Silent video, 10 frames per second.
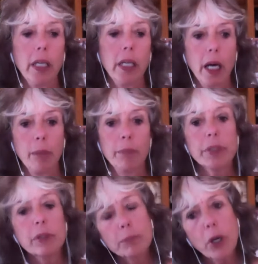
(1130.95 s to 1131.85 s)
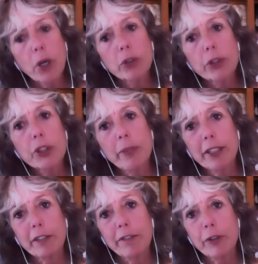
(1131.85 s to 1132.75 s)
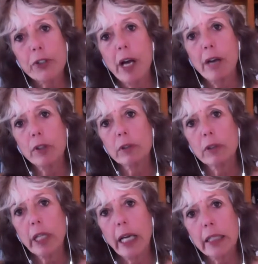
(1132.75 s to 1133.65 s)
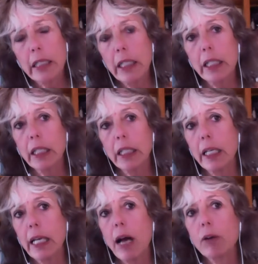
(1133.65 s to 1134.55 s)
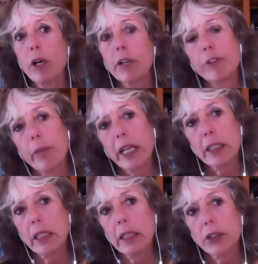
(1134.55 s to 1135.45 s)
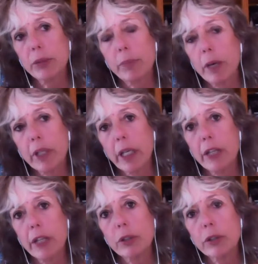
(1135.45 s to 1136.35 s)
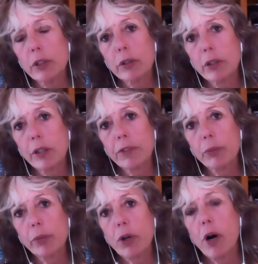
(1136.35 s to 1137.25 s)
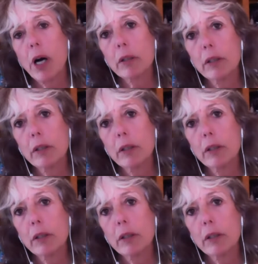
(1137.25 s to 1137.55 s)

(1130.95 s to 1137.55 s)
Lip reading: but talk to us about that first novel, the idea, and how long from idea to publication, if you recall.